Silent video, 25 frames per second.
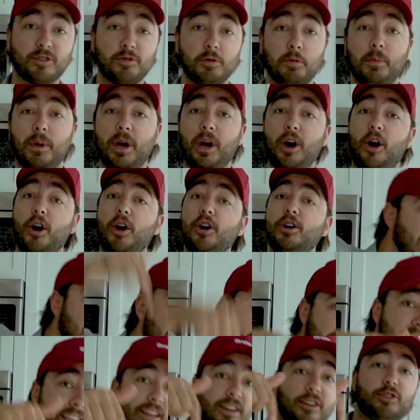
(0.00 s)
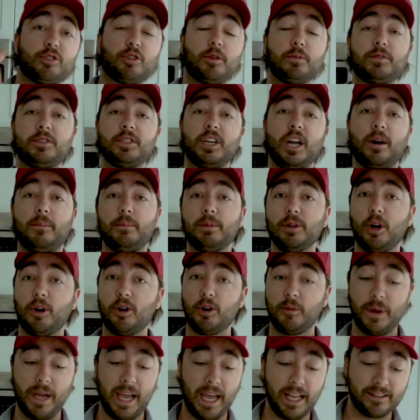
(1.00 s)
some of my art, link in the description down below
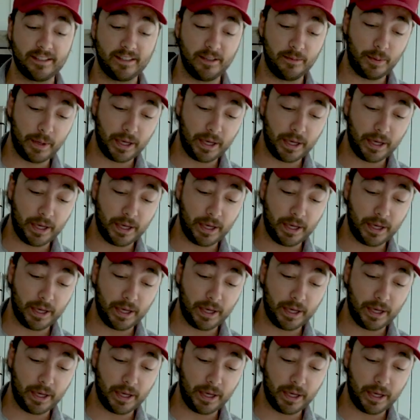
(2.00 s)
to my Etsy